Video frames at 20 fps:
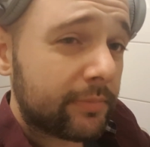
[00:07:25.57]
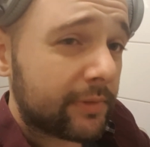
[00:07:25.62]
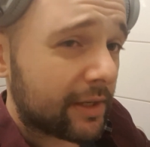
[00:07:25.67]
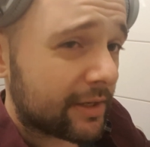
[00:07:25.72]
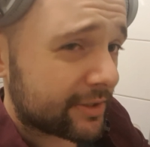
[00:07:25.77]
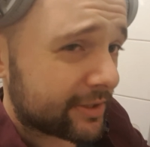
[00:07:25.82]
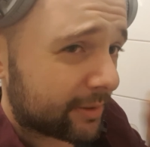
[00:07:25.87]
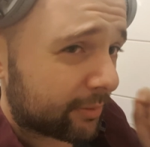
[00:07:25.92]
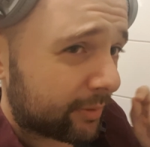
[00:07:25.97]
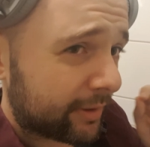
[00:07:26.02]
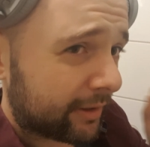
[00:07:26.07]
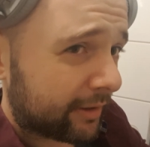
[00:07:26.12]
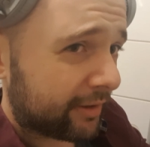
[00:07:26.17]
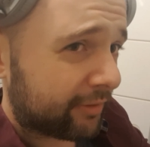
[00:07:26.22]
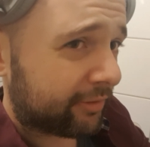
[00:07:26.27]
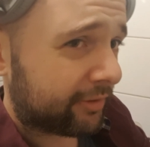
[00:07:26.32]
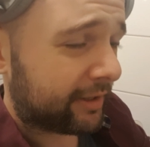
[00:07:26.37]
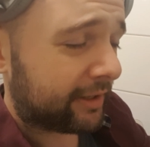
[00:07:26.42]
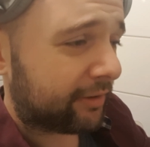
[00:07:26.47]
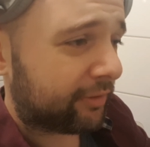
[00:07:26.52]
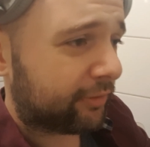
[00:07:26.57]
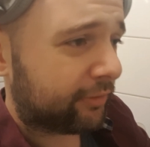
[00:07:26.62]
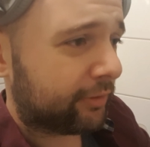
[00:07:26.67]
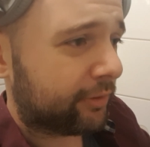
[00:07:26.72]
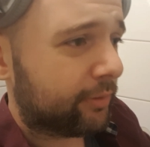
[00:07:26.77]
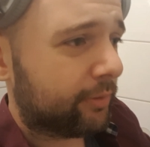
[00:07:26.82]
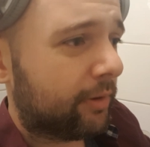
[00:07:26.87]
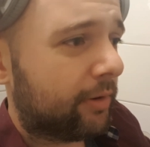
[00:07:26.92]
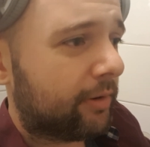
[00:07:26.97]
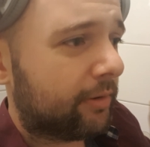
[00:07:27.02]
is that we're going to think
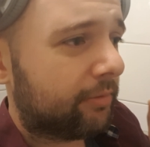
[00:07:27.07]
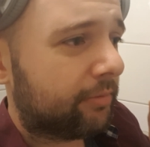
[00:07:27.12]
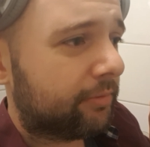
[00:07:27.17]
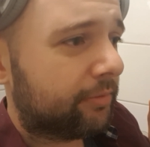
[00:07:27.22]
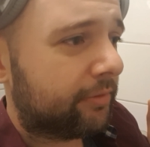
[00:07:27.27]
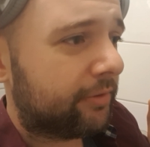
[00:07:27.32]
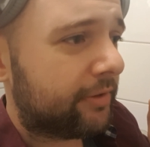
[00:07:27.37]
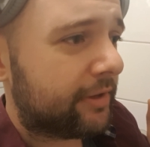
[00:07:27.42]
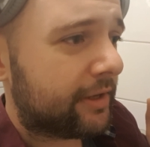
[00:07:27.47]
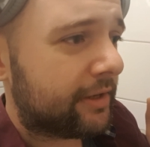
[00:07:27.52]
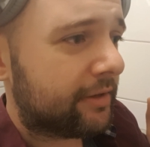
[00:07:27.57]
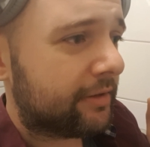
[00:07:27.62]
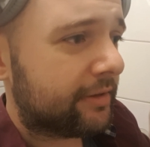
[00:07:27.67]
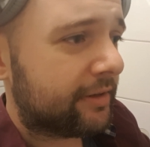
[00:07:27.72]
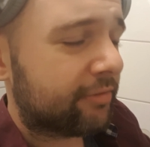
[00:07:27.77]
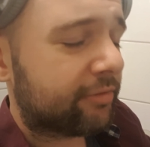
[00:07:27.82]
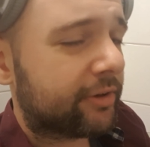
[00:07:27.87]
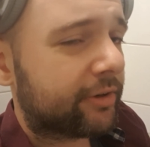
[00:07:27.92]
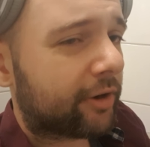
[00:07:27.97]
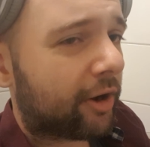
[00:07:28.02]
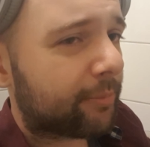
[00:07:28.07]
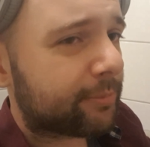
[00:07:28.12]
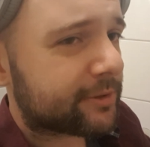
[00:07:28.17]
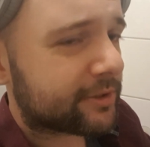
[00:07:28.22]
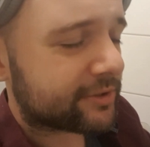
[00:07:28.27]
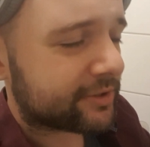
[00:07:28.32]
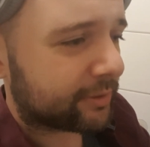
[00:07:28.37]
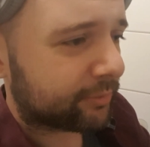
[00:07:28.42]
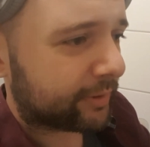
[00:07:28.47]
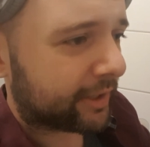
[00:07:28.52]
through the different
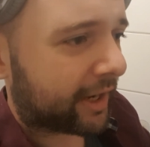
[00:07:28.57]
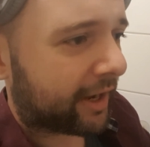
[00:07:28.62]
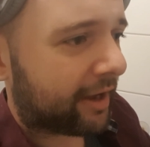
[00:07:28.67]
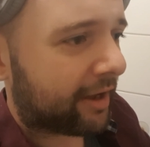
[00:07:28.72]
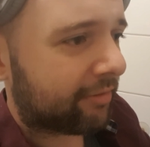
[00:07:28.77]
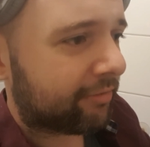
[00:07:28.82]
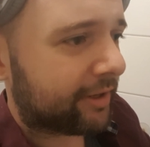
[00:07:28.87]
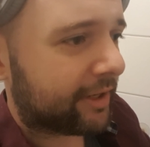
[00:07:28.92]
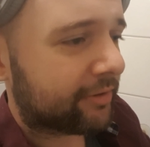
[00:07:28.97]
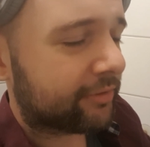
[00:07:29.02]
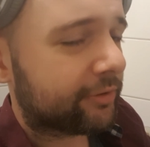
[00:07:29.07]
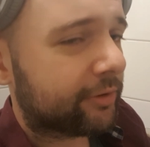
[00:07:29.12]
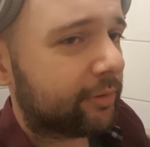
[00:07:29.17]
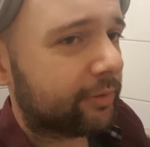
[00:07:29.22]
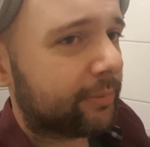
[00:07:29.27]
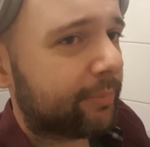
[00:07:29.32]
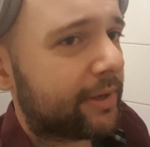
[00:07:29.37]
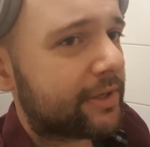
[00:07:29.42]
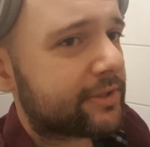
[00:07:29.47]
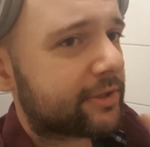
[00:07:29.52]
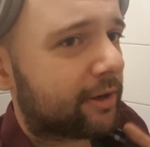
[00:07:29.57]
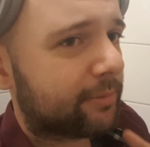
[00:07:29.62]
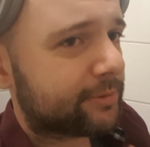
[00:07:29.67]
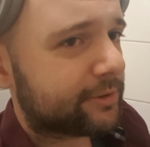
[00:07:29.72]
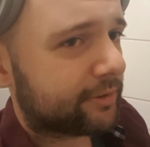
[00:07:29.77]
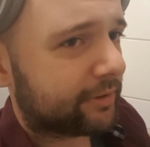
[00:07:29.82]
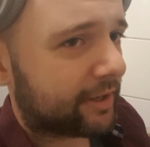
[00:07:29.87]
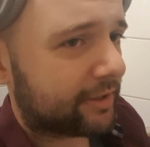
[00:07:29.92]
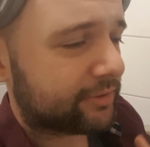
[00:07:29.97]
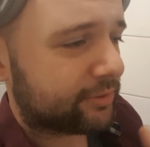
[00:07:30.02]
options that we have here. So the best
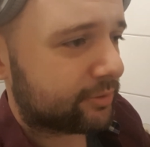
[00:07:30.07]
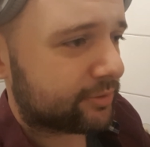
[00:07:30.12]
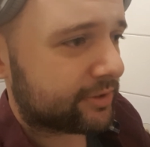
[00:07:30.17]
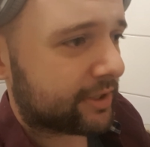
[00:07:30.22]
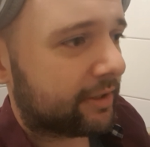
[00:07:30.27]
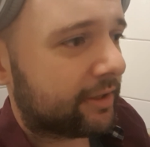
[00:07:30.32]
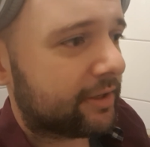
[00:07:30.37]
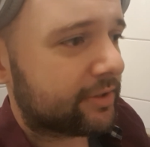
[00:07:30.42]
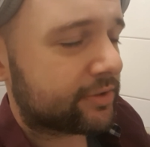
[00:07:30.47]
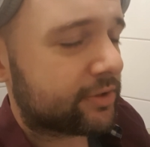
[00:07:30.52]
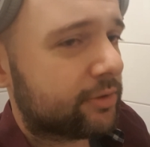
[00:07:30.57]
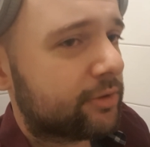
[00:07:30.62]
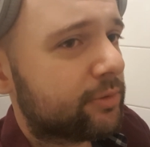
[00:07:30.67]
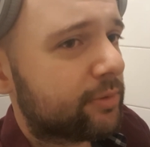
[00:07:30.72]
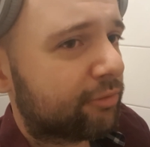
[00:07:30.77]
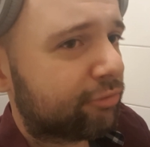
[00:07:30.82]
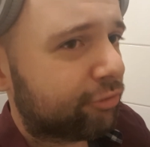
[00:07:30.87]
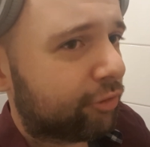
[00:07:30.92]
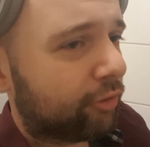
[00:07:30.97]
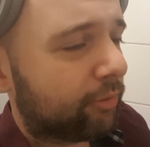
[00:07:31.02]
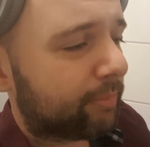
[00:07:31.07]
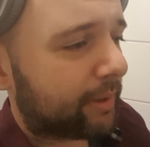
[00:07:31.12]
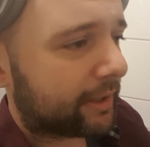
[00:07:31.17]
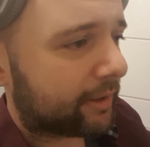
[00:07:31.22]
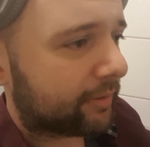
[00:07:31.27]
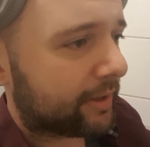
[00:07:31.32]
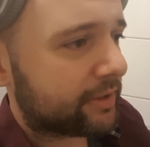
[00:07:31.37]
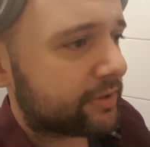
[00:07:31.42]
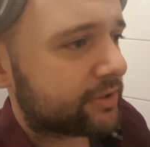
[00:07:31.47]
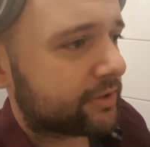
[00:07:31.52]
option, as you said, is to do a full
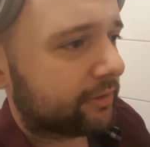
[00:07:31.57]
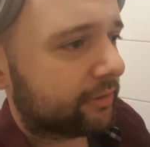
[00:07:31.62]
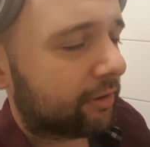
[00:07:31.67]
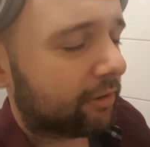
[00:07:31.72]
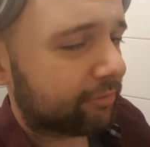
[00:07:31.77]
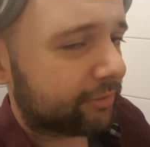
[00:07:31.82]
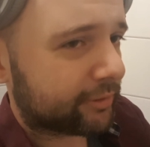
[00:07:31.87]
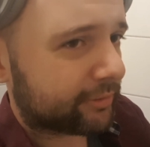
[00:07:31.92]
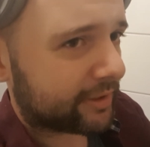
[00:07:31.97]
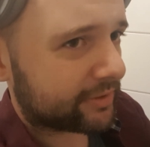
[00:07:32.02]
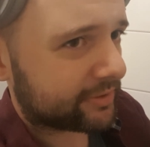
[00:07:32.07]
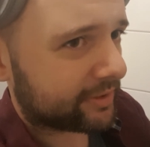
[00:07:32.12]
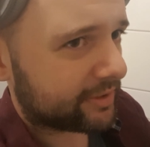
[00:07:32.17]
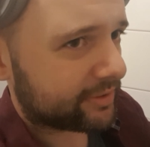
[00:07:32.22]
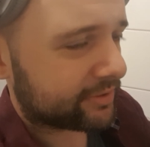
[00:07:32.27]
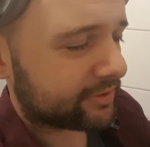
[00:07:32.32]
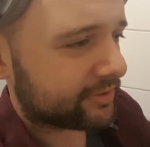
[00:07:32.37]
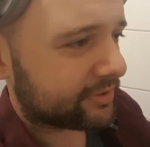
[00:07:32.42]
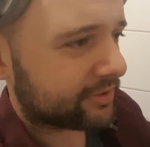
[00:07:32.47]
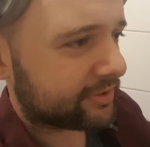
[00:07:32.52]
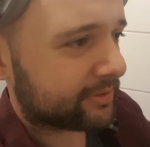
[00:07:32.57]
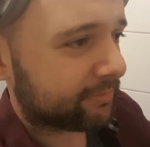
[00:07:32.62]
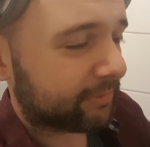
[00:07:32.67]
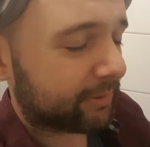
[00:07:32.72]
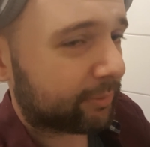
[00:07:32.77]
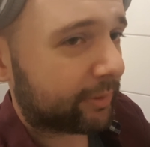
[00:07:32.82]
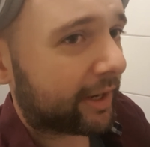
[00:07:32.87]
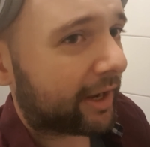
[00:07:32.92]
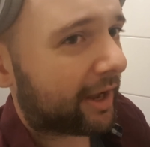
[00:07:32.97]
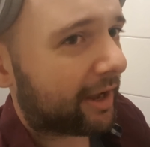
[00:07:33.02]
migration of the translation system
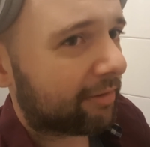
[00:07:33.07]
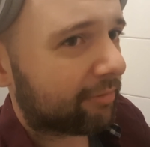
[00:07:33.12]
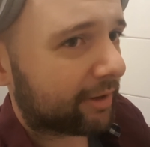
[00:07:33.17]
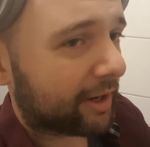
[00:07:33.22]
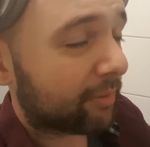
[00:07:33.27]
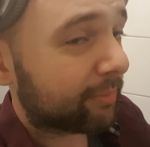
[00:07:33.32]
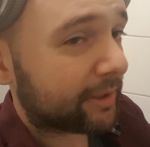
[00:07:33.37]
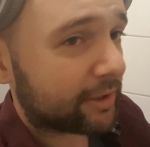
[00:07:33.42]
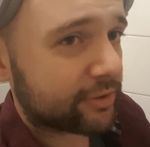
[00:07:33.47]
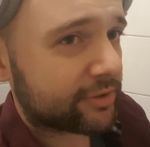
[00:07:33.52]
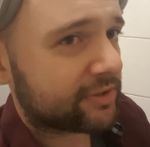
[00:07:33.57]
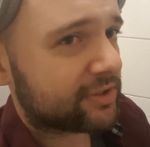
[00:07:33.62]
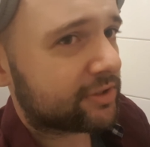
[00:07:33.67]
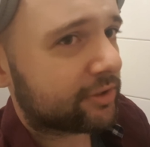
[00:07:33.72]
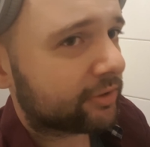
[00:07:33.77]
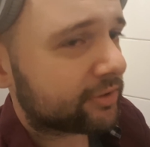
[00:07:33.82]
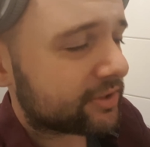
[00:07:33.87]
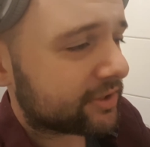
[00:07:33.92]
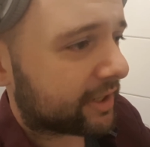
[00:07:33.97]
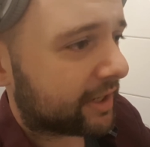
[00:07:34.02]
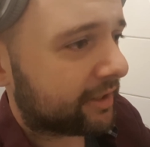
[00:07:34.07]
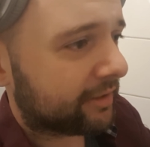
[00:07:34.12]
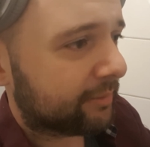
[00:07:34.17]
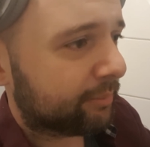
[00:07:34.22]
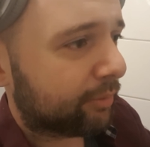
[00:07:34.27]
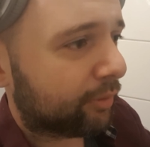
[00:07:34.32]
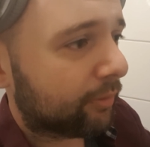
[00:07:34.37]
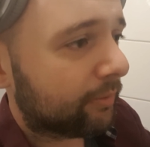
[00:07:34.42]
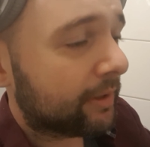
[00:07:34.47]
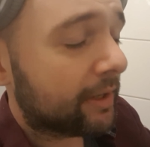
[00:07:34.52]
that we have now, because it's not
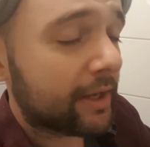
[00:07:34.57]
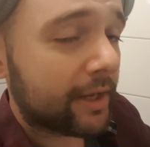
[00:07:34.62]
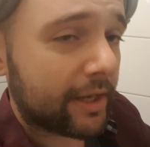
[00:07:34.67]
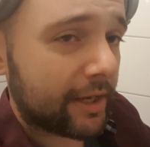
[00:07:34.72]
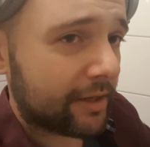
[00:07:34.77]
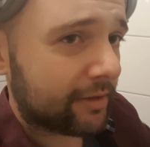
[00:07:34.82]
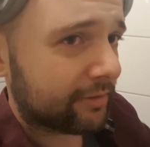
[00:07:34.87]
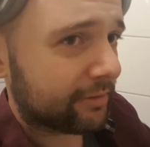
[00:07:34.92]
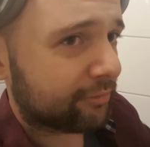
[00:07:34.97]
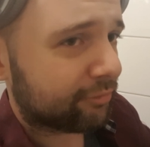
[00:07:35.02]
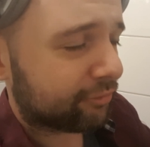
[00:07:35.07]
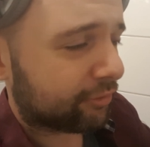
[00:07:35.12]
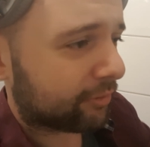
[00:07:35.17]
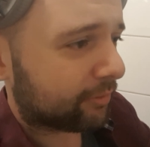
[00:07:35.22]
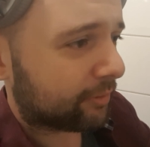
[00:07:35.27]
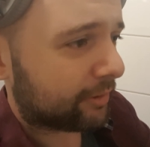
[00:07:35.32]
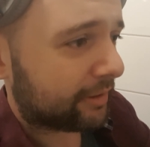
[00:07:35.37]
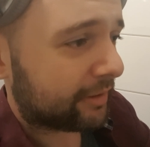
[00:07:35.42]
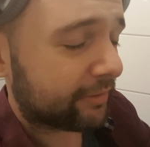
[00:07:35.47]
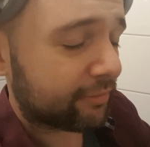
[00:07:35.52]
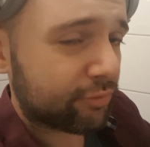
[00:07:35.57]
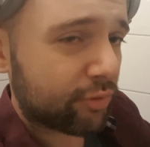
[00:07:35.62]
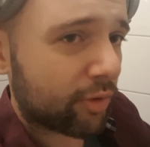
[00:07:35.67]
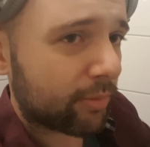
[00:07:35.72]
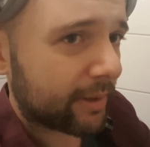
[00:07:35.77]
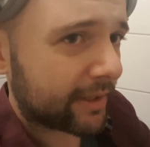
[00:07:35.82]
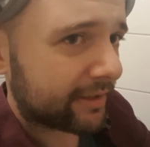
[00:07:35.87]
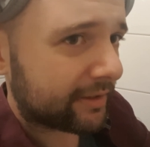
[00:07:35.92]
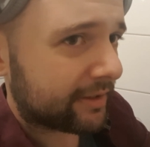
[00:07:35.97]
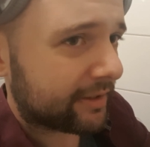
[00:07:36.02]
scalable in the, for in the
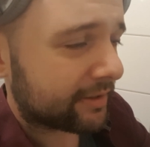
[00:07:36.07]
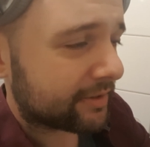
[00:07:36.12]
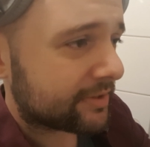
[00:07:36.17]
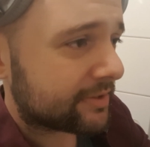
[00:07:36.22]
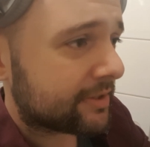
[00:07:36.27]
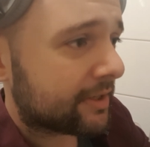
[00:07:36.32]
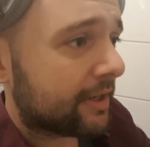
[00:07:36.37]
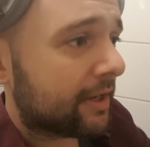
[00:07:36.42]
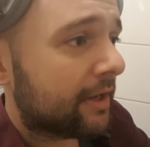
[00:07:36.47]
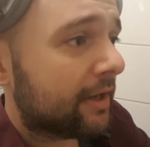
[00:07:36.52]
format it is.